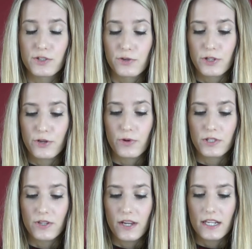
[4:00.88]
you
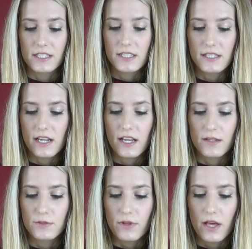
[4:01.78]
want your lashes, and it
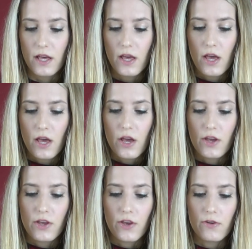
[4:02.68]
comes with a
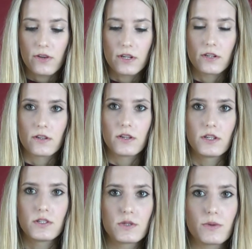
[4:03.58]
cute little
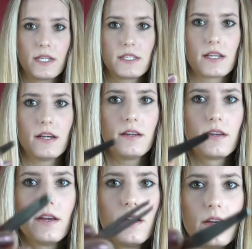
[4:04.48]
tweezer.
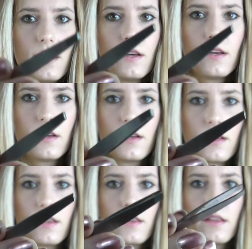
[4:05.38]

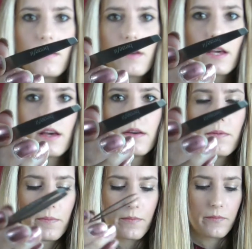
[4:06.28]
There we go.
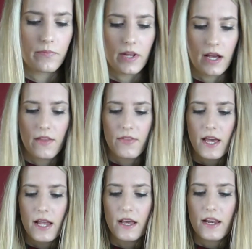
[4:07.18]
And
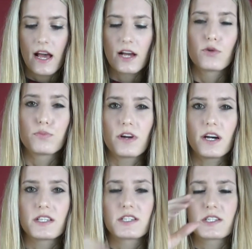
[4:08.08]
then an angled
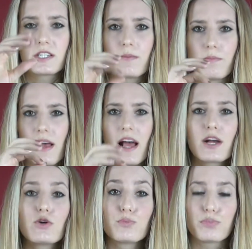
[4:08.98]
brush
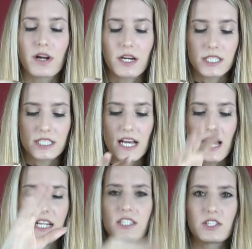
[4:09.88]

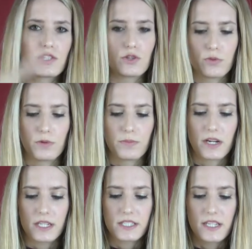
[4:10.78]
and just a normal
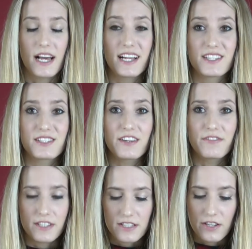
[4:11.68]
brush, and so
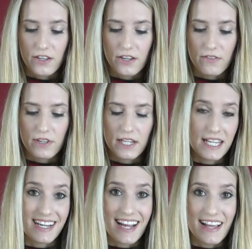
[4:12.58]
far so good. I'm really
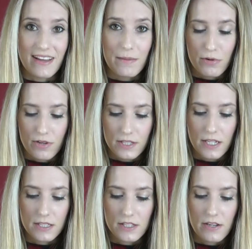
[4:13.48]
liking that
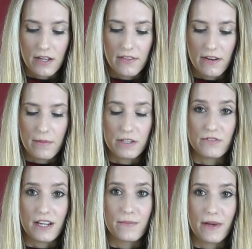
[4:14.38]
product, so I can very much
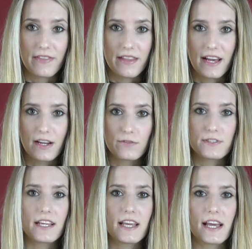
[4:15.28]
recommend that. And
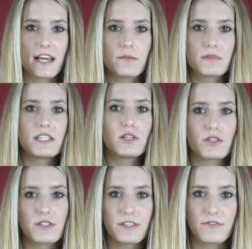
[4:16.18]
obviously it comes in
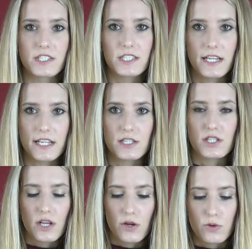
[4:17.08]
lots of different
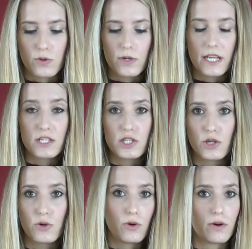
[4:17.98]
shades according to
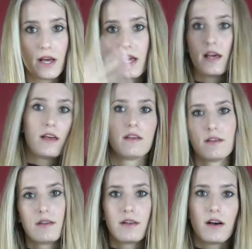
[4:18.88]
your
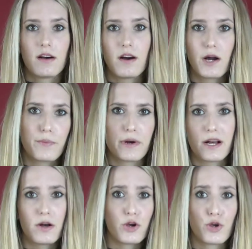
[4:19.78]

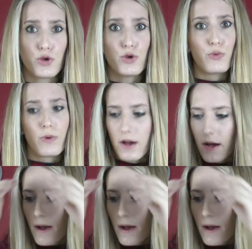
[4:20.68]
eyebrow hue.